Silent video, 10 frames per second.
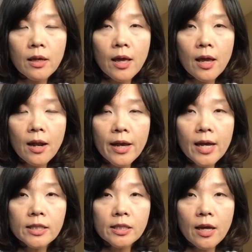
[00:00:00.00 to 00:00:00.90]
And like
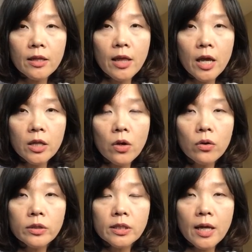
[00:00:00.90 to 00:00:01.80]
I said, take
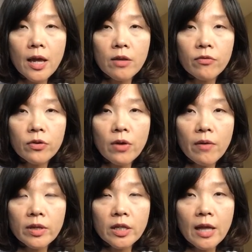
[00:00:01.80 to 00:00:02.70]
notes, and if you
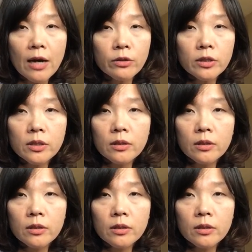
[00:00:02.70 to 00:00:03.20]
have any doubt,